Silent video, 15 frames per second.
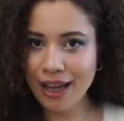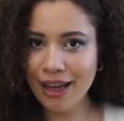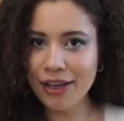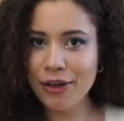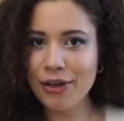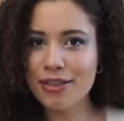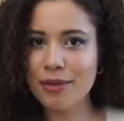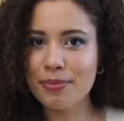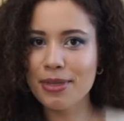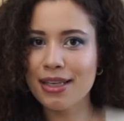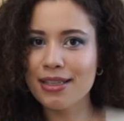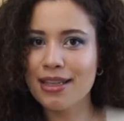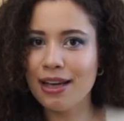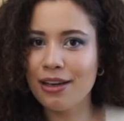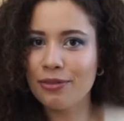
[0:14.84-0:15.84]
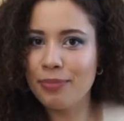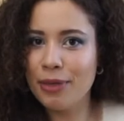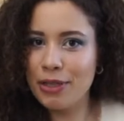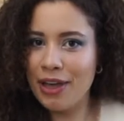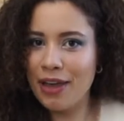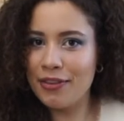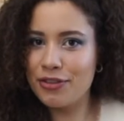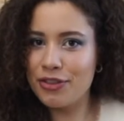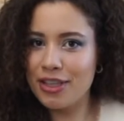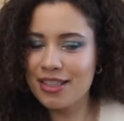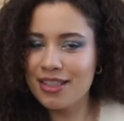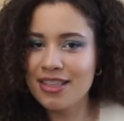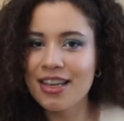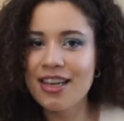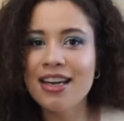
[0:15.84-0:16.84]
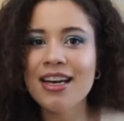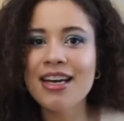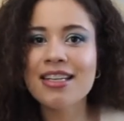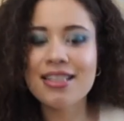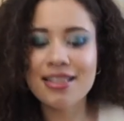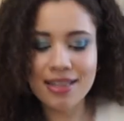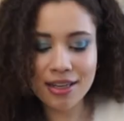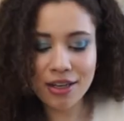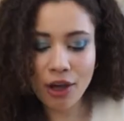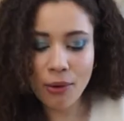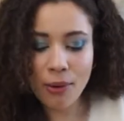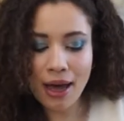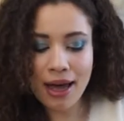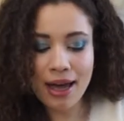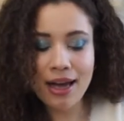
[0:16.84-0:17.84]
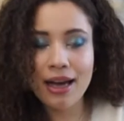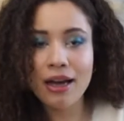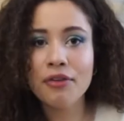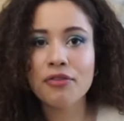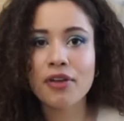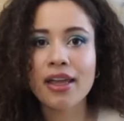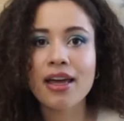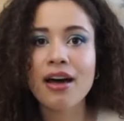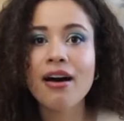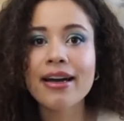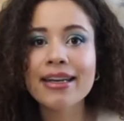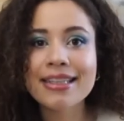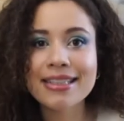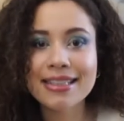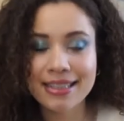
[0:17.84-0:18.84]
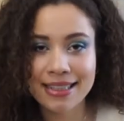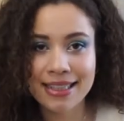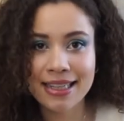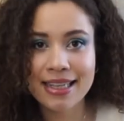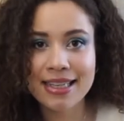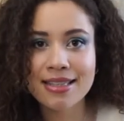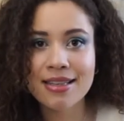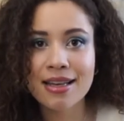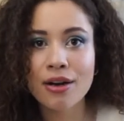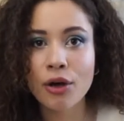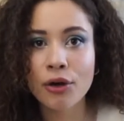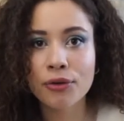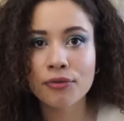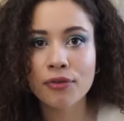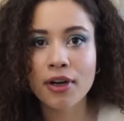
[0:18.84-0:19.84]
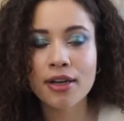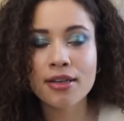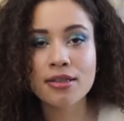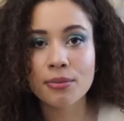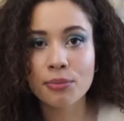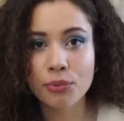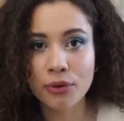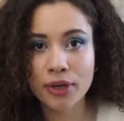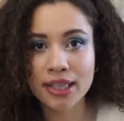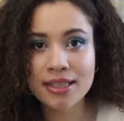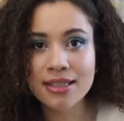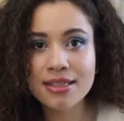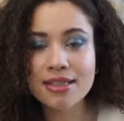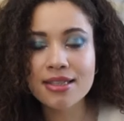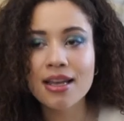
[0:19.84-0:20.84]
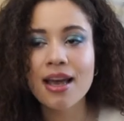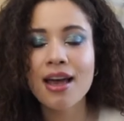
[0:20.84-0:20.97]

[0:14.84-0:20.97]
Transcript: I know it's upside down but you get the gist. Desenio have kindly sent over some prints.